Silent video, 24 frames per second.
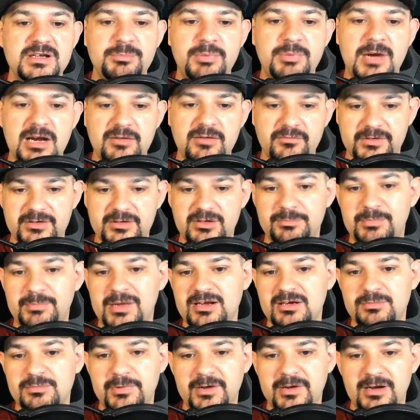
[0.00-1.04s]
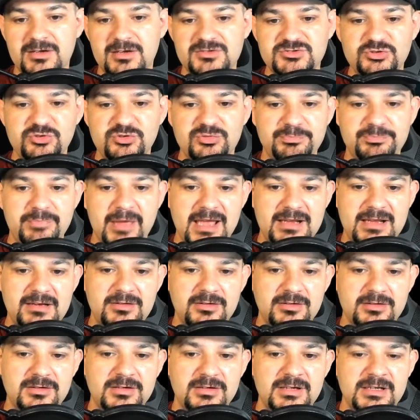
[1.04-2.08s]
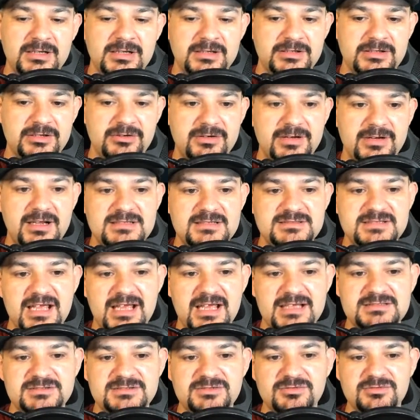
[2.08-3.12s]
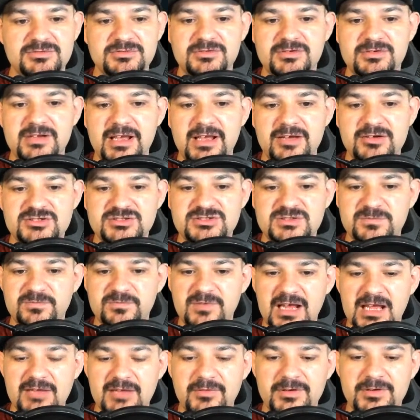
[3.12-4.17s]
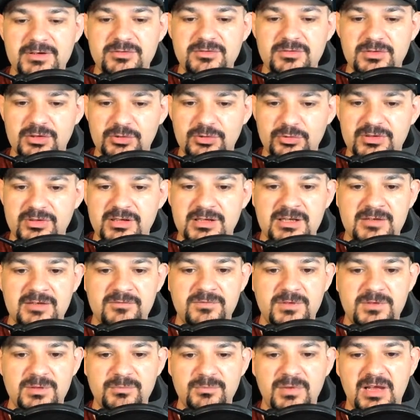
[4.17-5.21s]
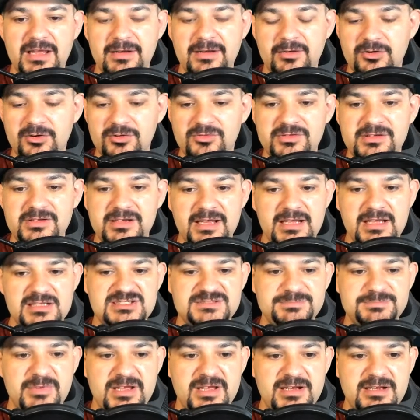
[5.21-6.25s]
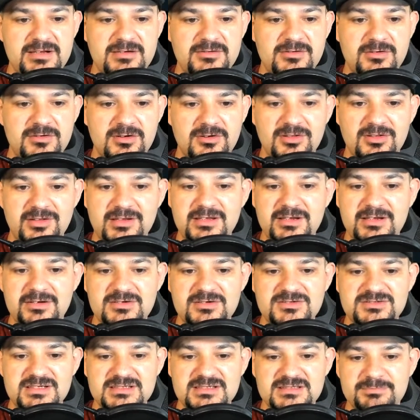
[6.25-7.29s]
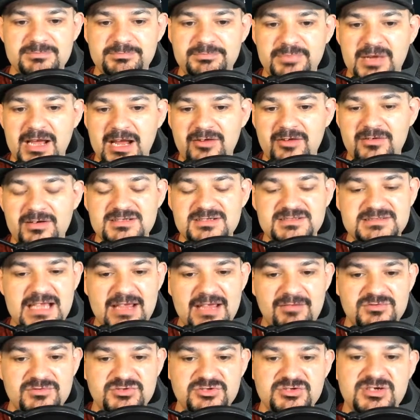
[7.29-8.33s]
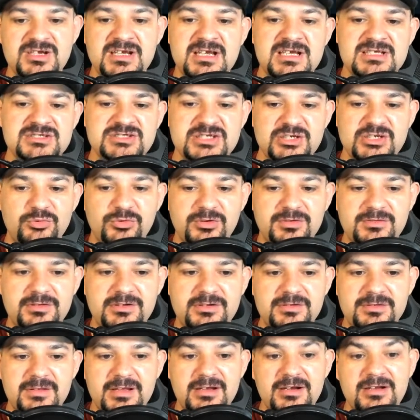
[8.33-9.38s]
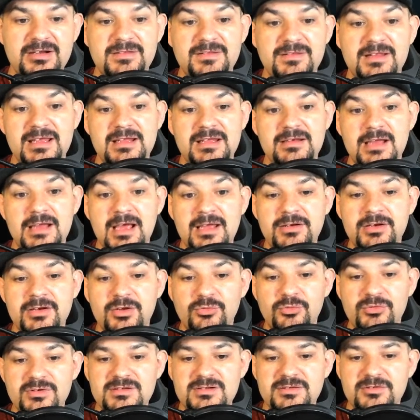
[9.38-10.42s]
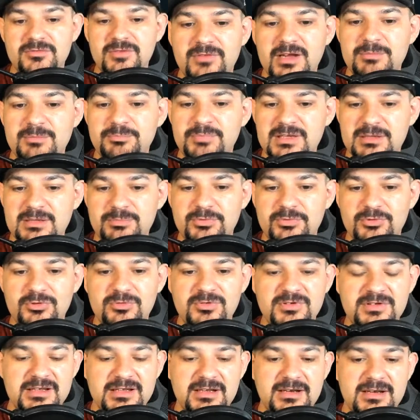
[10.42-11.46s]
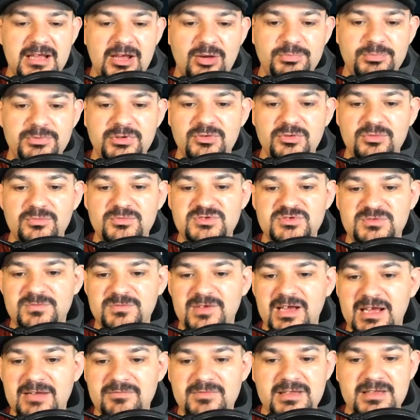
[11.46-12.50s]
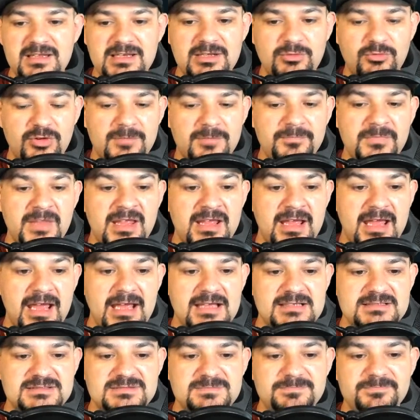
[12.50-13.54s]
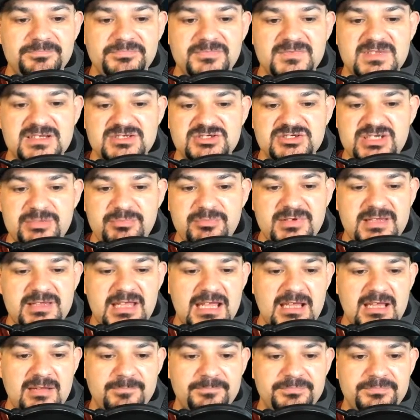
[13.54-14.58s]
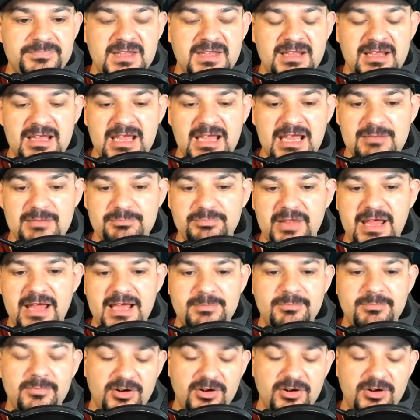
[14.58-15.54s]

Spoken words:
into poverty by her parents who abandoned her, Eurydice has to learn how to survive on her own from an early age. Spending her early years as a pirate scavenger, she quickly learned that not knowing right people can help you survive anywhere. As she became a black